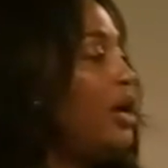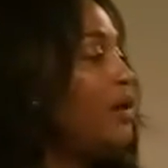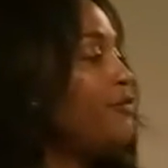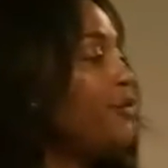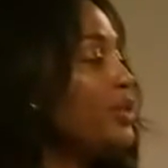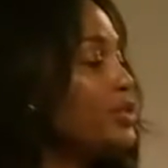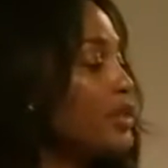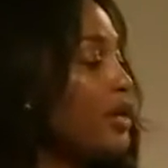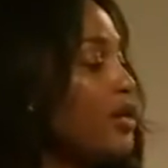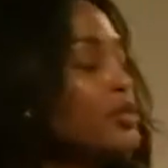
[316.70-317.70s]

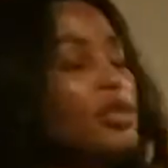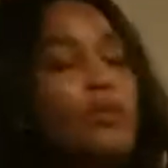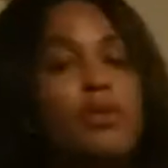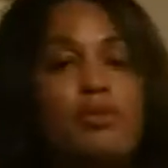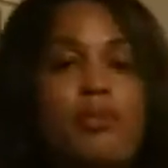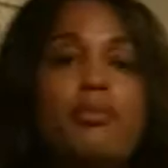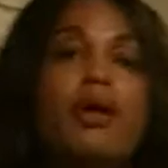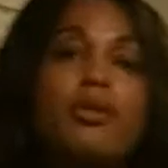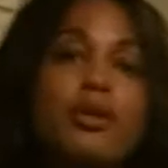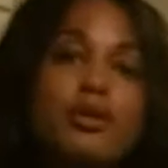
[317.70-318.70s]
Unfortunately, also with my
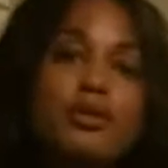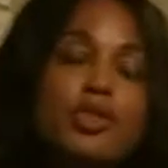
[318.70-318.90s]
mother,